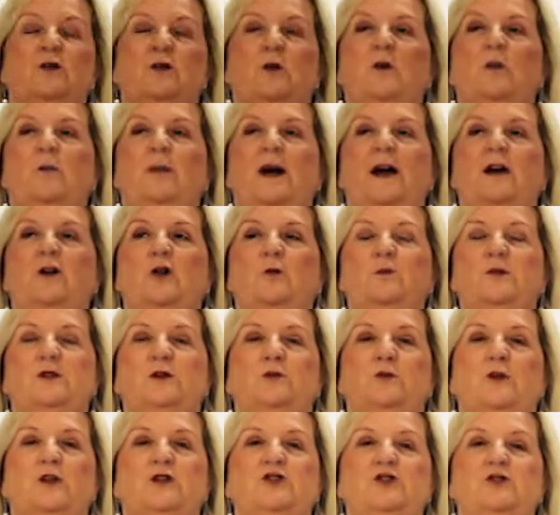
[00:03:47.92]
coming back up to
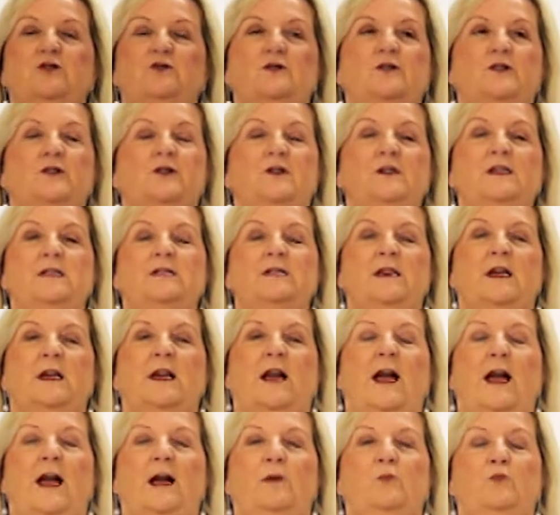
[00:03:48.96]
our shoulders,
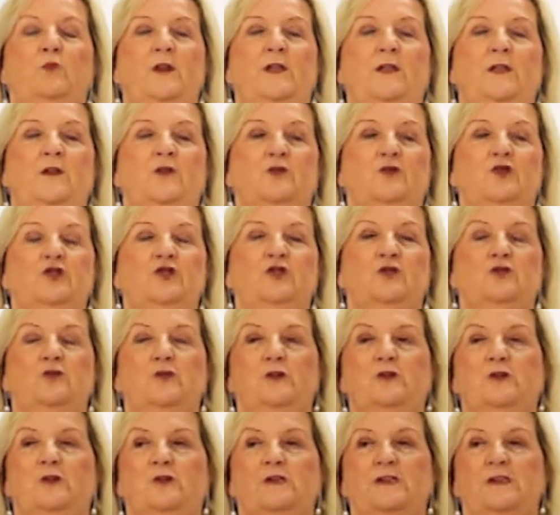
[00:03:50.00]
and with your
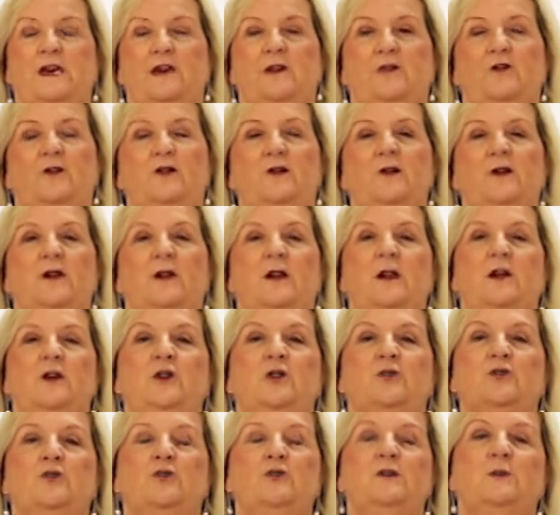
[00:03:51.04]
shoulders here,
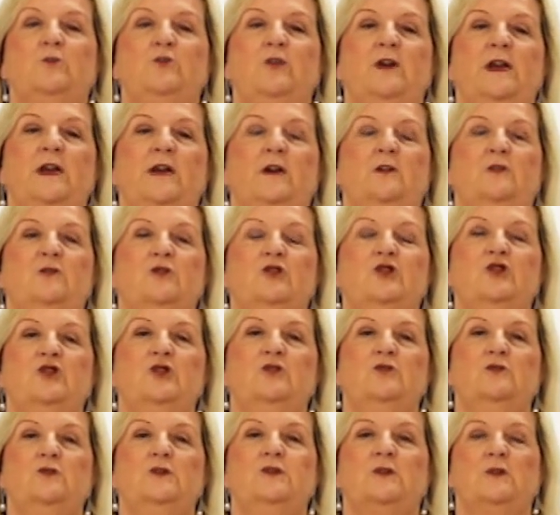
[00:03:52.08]
you're going to bring your
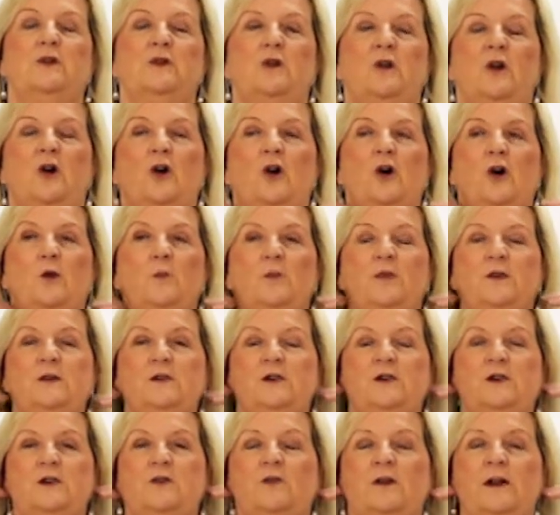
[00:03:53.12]
shoulder up
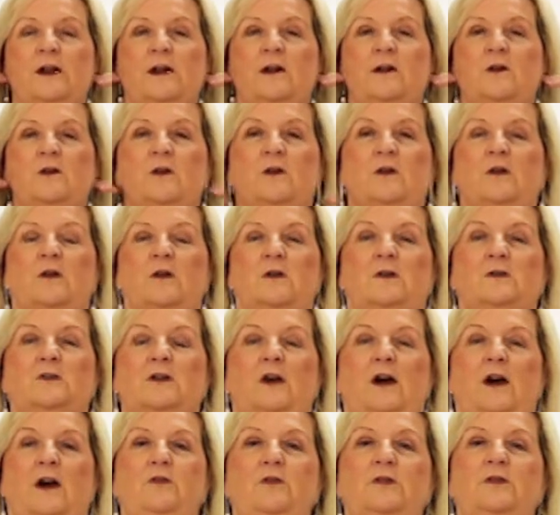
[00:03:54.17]
to your ear. So
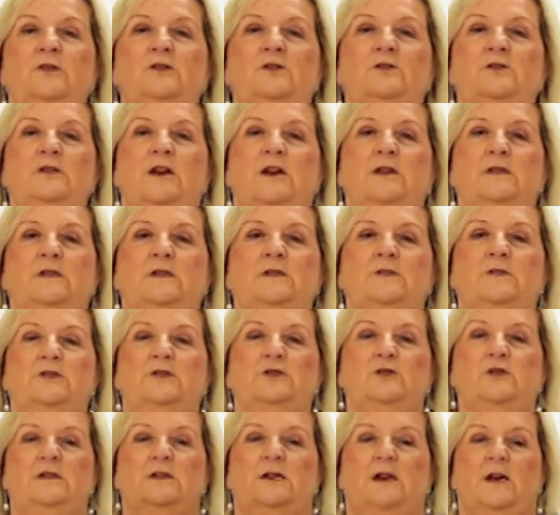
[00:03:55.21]
how you do that is you
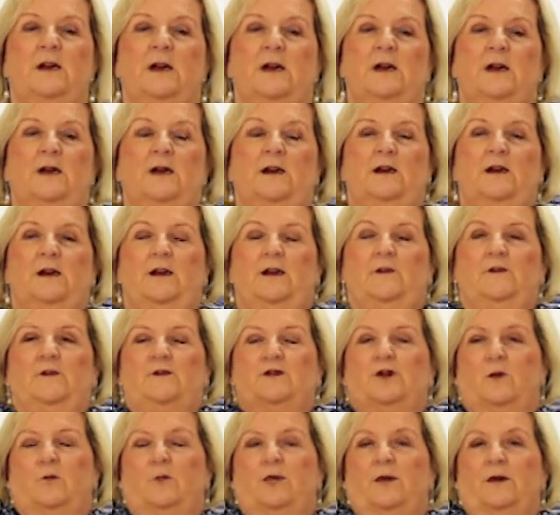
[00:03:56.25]
just lift
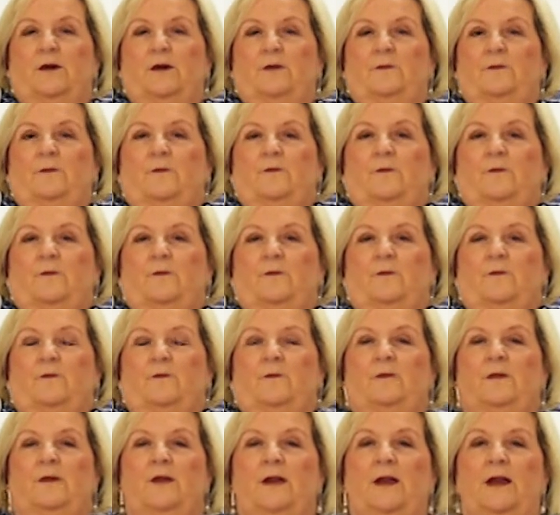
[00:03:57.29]
up
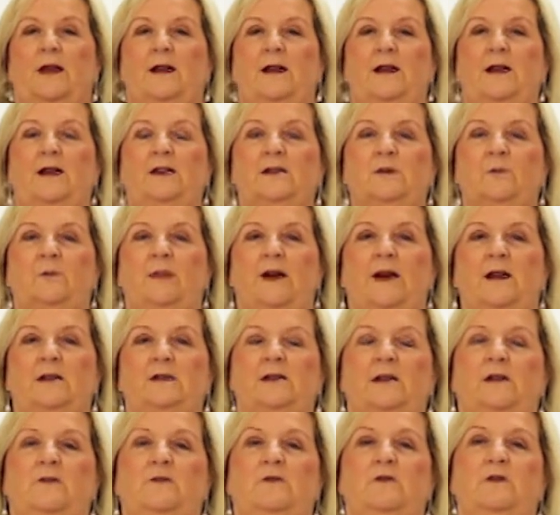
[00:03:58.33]
and let it back
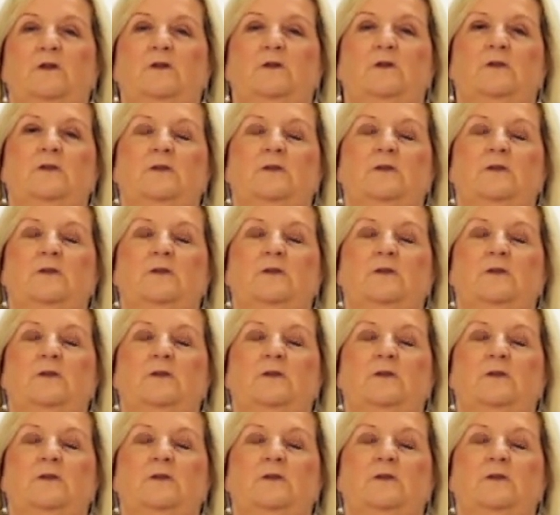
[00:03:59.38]
down.